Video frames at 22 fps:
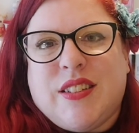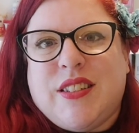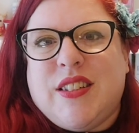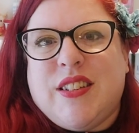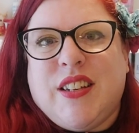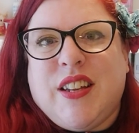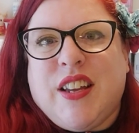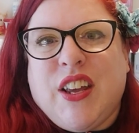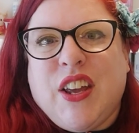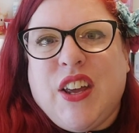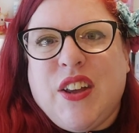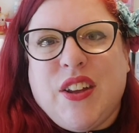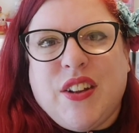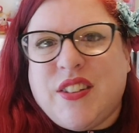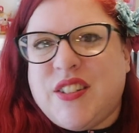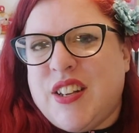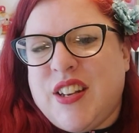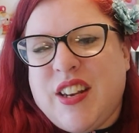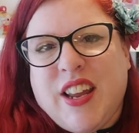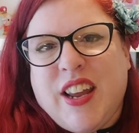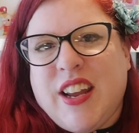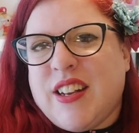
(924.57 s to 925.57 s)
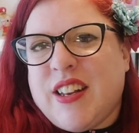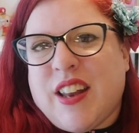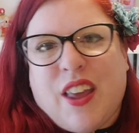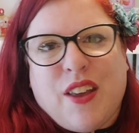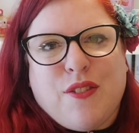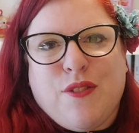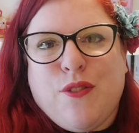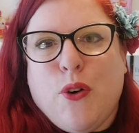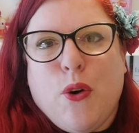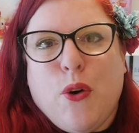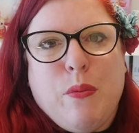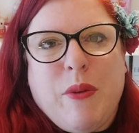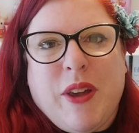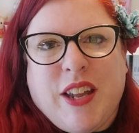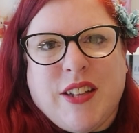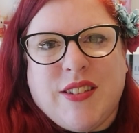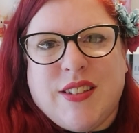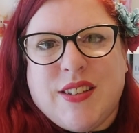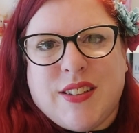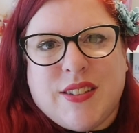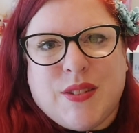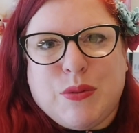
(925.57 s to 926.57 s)
to need like 4
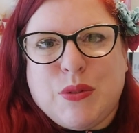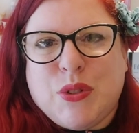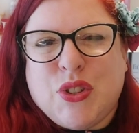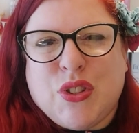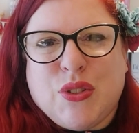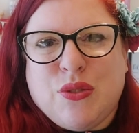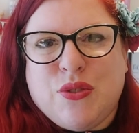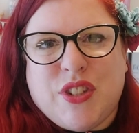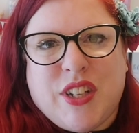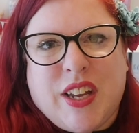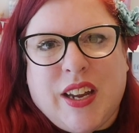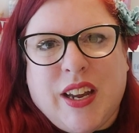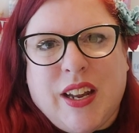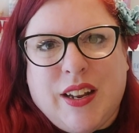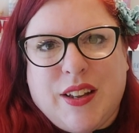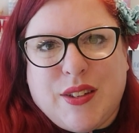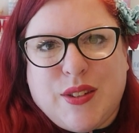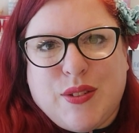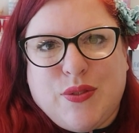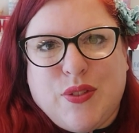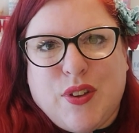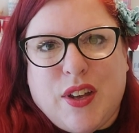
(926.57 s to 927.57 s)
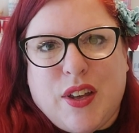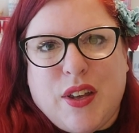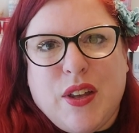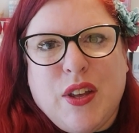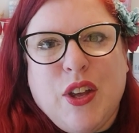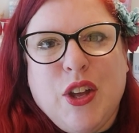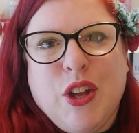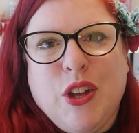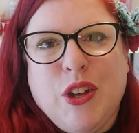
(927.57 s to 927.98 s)
meters was just ridiculous for